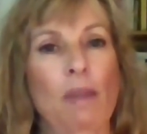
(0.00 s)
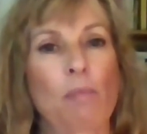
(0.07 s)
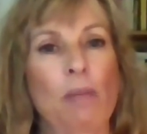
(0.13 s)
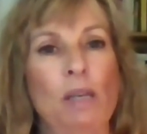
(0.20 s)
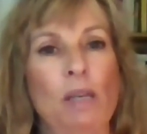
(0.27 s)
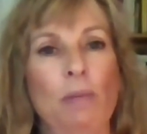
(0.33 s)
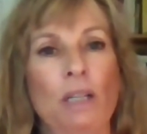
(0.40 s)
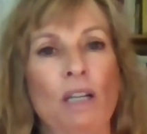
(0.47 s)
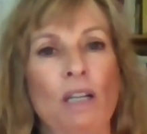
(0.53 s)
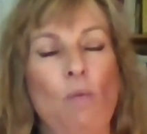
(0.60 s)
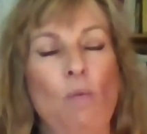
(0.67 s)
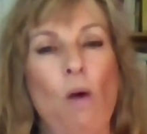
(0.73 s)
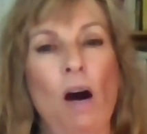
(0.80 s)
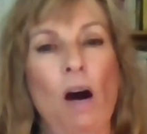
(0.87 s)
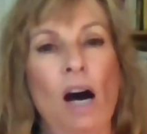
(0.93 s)
People are
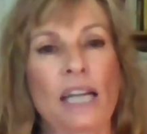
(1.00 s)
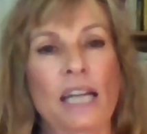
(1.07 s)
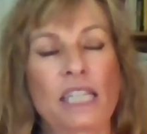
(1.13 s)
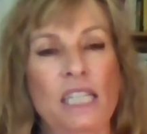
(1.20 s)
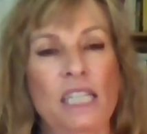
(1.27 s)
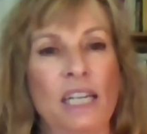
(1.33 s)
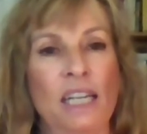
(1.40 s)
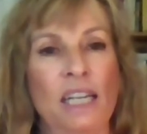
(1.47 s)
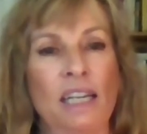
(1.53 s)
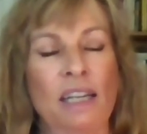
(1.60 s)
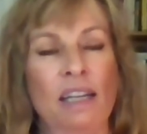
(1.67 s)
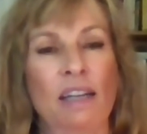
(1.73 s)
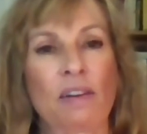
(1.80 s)
watching,